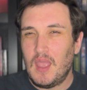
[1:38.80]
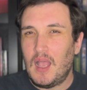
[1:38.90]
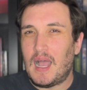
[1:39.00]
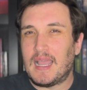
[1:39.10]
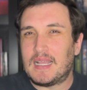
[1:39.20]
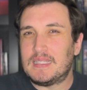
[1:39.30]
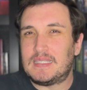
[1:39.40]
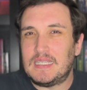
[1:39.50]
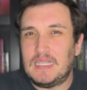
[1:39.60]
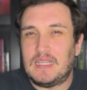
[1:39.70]
I can
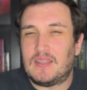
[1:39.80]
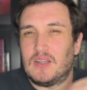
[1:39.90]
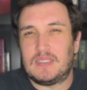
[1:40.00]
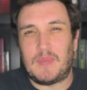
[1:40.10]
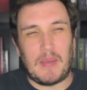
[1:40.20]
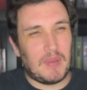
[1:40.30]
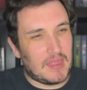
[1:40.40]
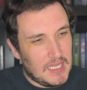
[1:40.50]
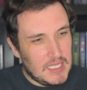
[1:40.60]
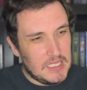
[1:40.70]
see that there are some epic
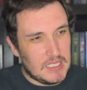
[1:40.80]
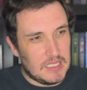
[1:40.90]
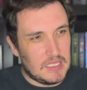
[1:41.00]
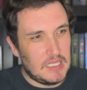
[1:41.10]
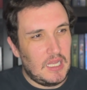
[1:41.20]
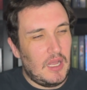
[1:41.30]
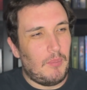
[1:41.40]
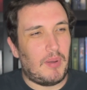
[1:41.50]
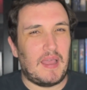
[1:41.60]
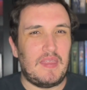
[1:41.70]
things,
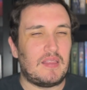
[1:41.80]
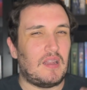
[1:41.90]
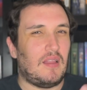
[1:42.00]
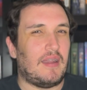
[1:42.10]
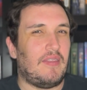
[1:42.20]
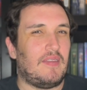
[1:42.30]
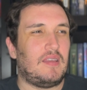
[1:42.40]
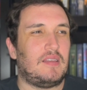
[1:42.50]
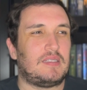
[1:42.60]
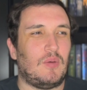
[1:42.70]
but I think that a lot of the
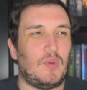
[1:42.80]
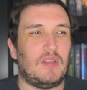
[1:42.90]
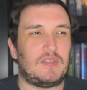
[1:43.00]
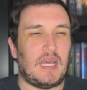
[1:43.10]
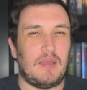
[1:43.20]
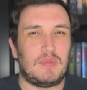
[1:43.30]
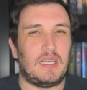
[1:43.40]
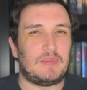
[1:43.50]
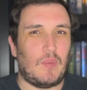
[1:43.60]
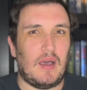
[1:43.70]
things that Wheel of Time
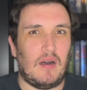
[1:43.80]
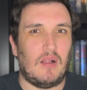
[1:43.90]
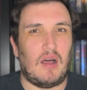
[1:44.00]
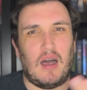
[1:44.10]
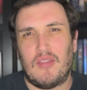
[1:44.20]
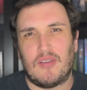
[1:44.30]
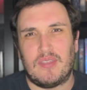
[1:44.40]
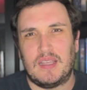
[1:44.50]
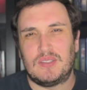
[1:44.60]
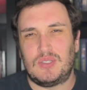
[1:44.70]
does well, other
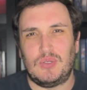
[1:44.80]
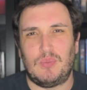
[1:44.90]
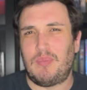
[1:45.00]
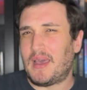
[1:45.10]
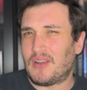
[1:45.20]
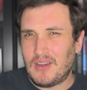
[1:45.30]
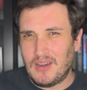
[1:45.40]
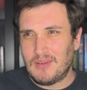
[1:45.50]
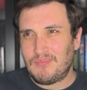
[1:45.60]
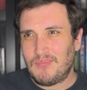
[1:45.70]
things do
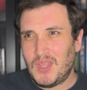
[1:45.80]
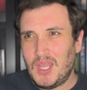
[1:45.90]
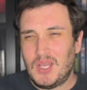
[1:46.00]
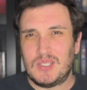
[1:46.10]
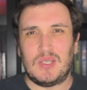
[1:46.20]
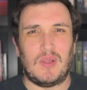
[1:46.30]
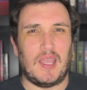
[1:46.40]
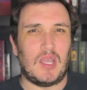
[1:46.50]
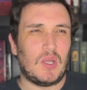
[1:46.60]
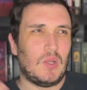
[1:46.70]
better. So
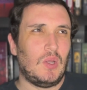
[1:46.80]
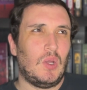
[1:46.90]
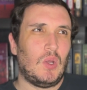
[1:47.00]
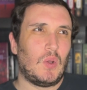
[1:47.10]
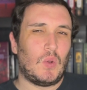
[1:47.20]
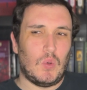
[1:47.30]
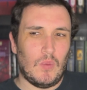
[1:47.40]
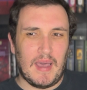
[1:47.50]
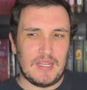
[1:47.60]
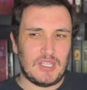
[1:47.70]
like cool
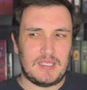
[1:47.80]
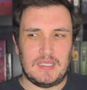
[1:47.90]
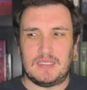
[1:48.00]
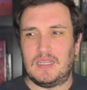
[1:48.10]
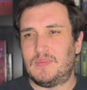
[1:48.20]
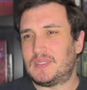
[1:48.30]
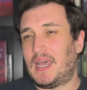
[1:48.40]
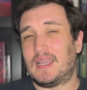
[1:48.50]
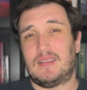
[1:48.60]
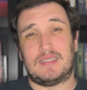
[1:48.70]
magic systems,
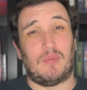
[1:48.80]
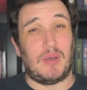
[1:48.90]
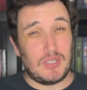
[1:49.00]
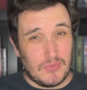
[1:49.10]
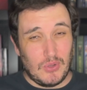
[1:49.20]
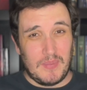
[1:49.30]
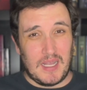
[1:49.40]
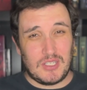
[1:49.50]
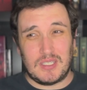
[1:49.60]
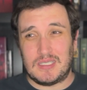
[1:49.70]
I can list a bunch of cool
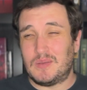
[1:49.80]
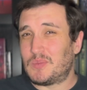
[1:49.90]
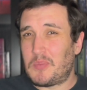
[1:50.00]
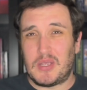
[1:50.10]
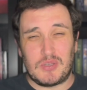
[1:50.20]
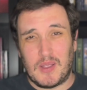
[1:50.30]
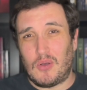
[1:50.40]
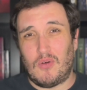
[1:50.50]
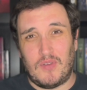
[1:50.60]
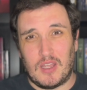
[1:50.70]
magic systems. Maybe I should make a
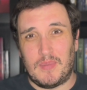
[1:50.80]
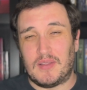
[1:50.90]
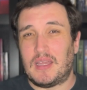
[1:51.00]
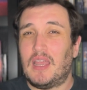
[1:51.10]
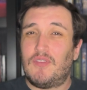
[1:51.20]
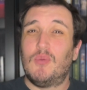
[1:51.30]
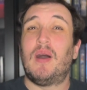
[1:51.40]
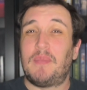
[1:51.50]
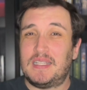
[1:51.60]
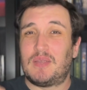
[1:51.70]
whole video about that. If you
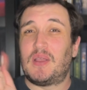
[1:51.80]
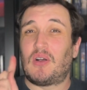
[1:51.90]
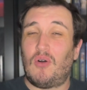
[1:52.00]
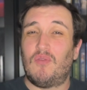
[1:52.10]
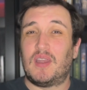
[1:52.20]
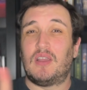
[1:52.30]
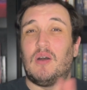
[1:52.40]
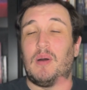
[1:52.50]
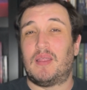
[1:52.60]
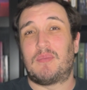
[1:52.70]
want me to make a whole video
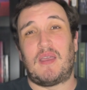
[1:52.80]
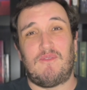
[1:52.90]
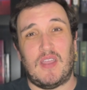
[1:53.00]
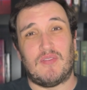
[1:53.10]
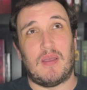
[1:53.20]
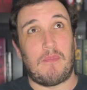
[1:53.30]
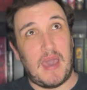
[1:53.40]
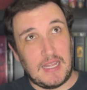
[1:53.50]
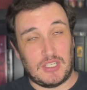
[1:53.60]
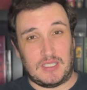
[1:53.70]
about like my favorite
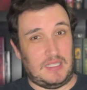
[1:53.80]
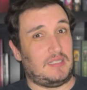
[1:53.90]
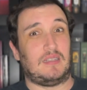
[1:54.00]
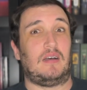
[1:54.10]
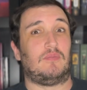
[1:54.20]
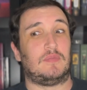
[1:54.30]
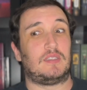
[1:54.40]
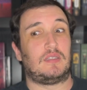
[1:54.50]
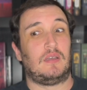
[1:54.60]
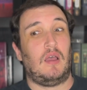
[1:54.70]
magic systems,